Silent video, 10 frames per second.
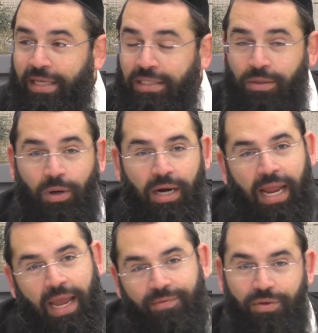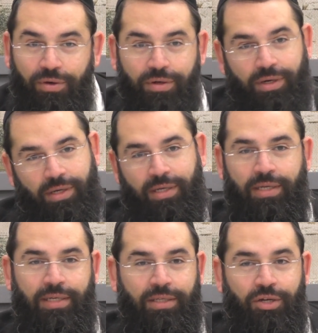So you want to have
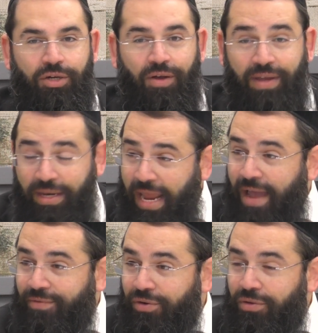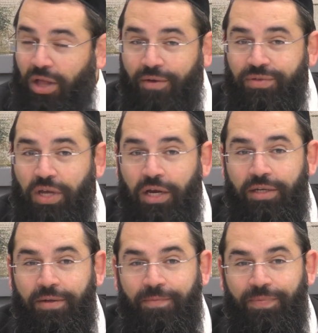your glove. Can you have your gloves on?